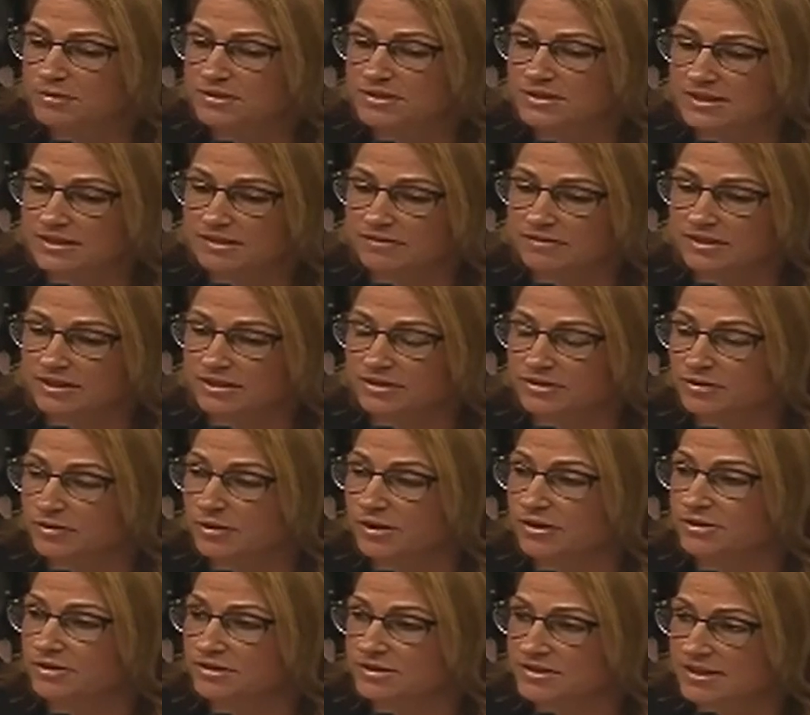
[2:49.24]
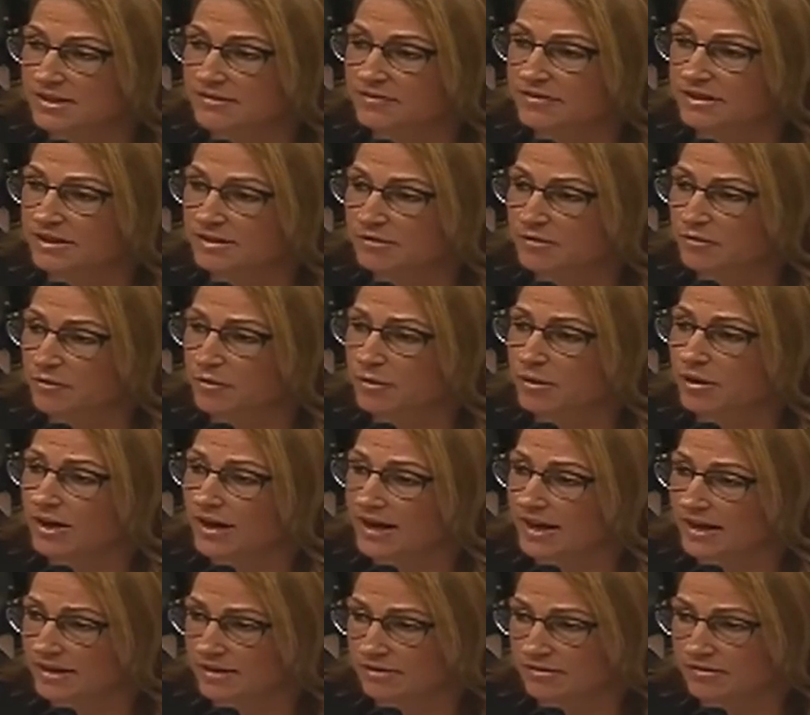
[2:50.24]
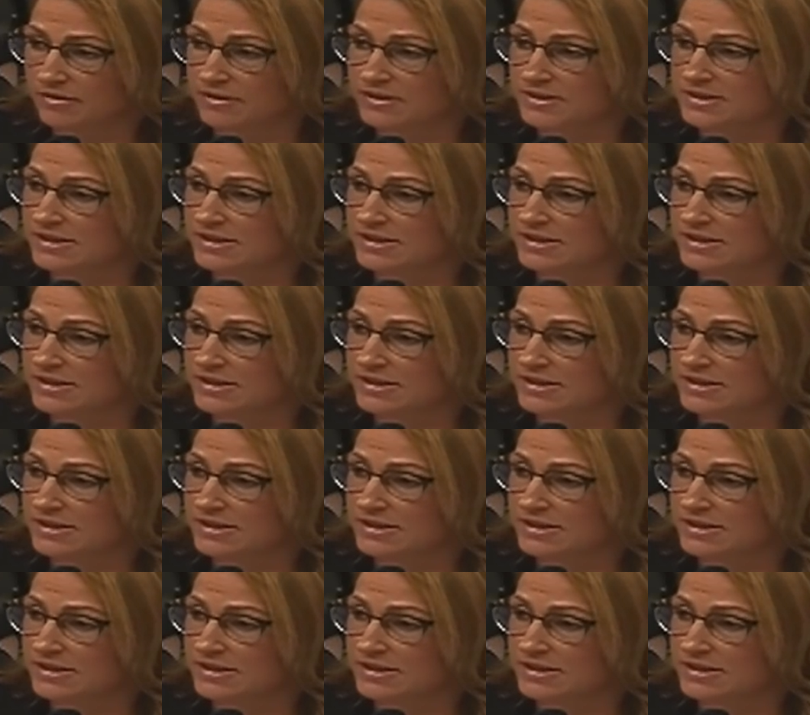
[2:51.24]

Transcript: receiving 274 out of the 608.